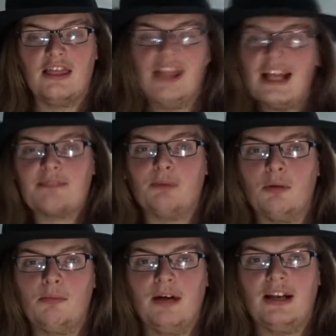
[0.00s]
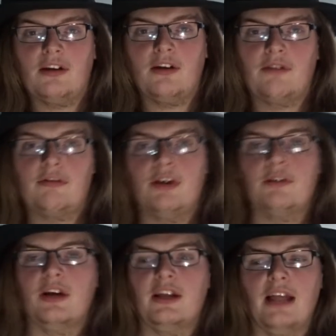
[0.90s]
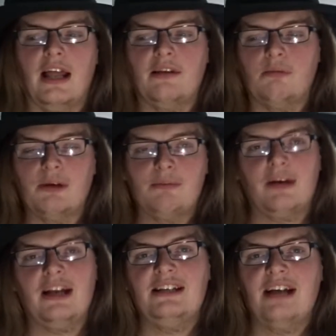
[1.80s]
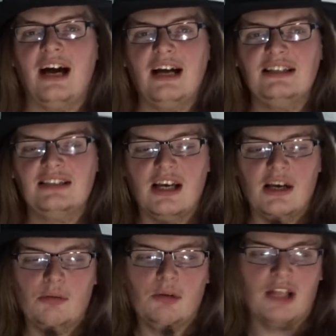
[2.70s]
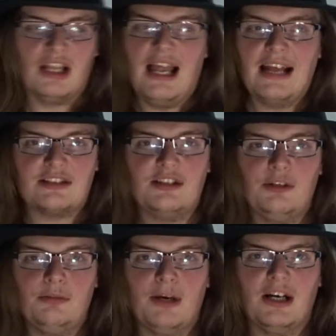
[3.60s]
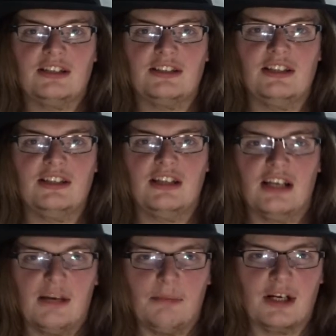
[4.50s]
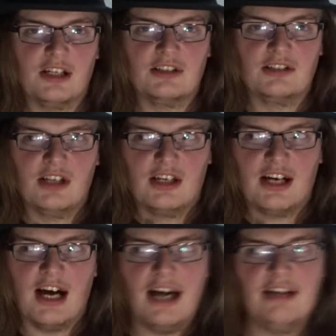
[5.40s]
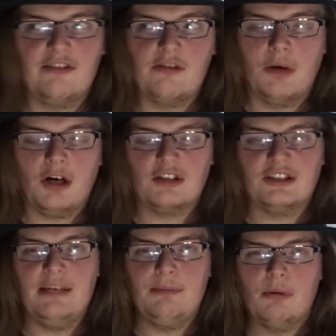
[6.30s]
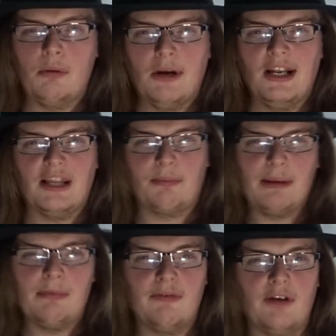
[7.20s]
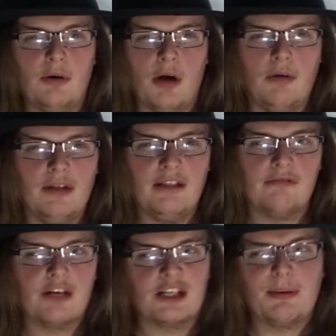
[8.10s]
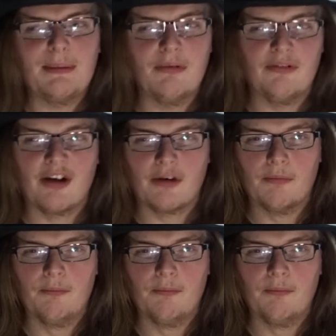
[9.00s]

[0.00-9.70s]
let's put Bran on the throne, and then when Bran dies, we'll elect a new person, because kind of democracy, but we won't let the people vote, only the rich people vote.